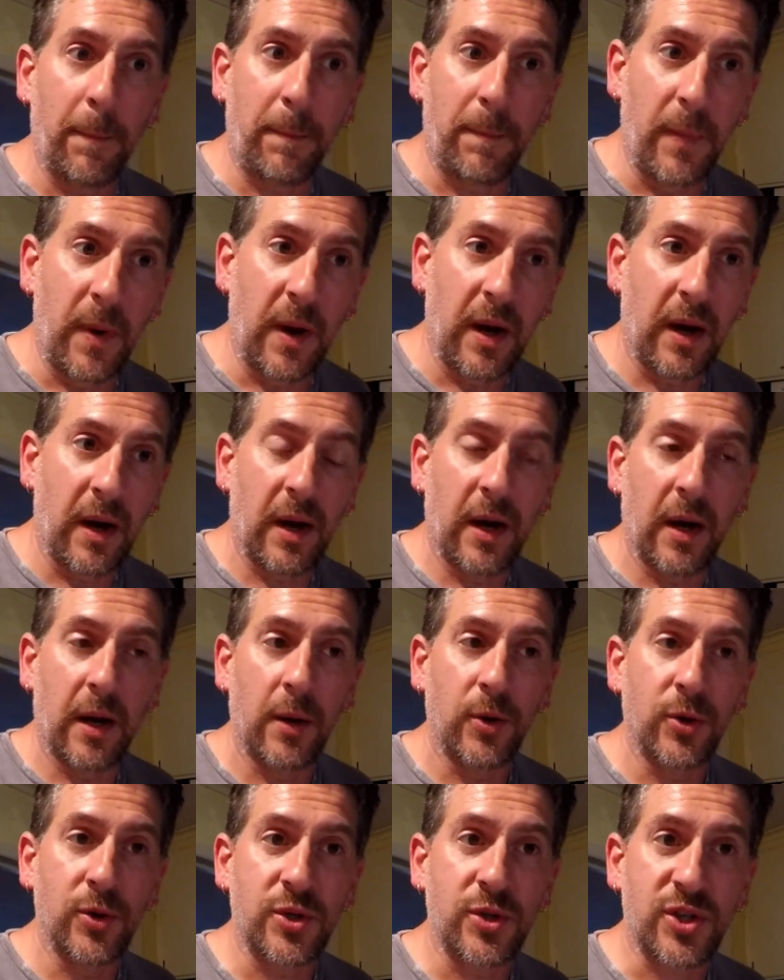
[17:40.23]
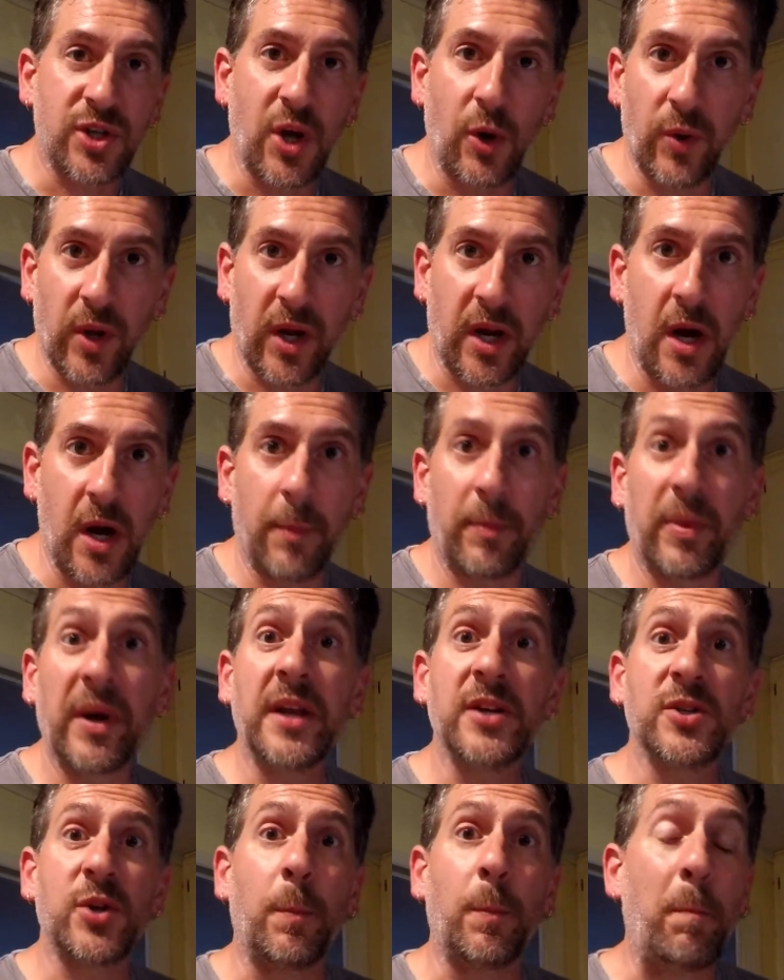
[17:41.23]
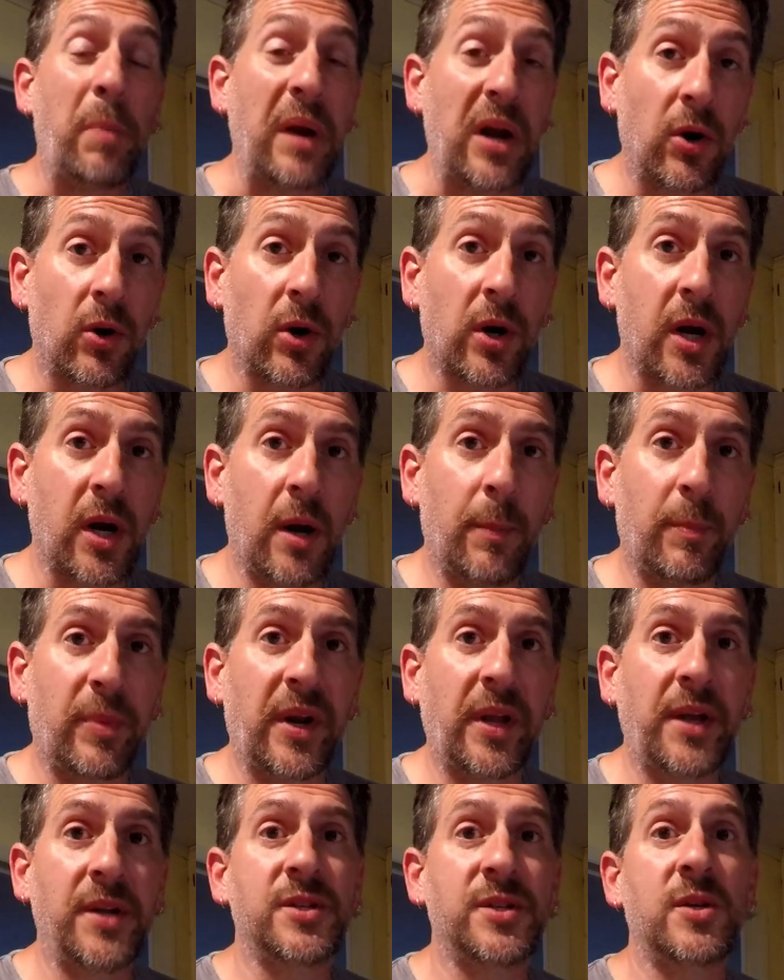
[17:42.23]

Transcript: uh, soda companies or beer companies